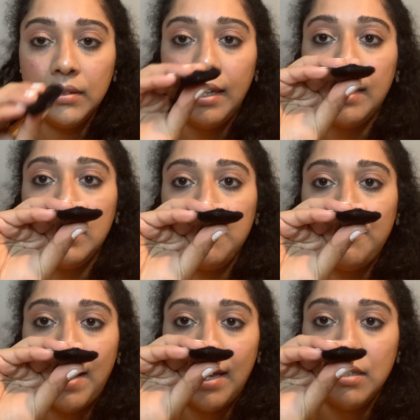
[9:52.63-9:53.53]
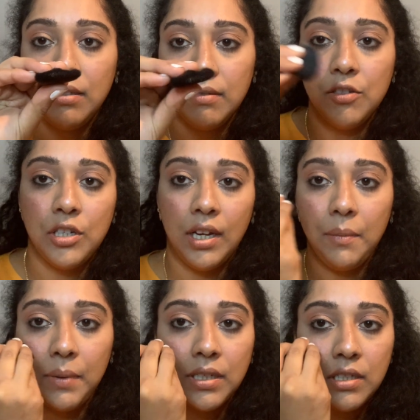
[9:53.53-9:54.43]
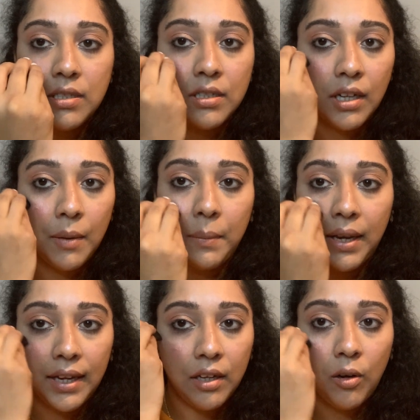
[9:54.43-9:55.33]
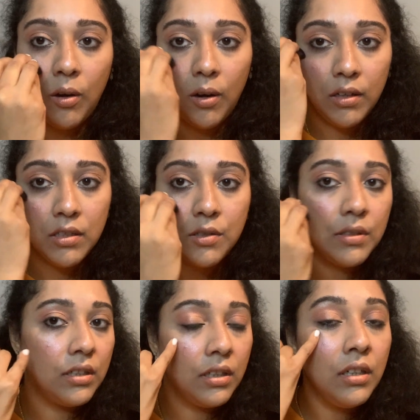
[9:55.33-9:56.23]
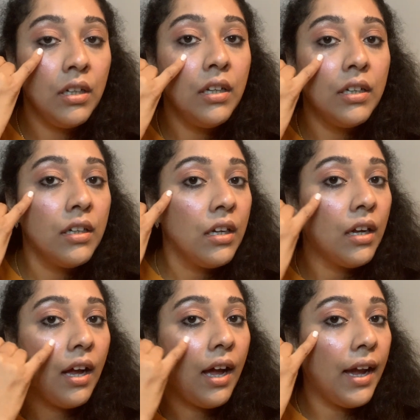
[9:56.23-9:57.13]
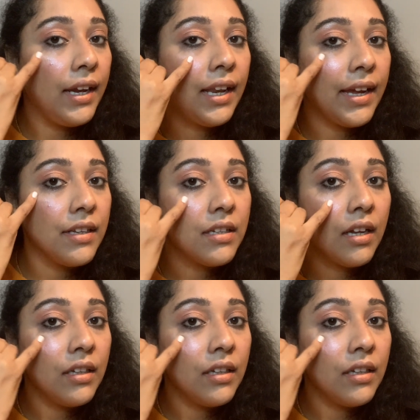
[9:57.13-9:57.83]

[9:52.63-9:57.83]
like in a fan shape and just apply onto the highlights,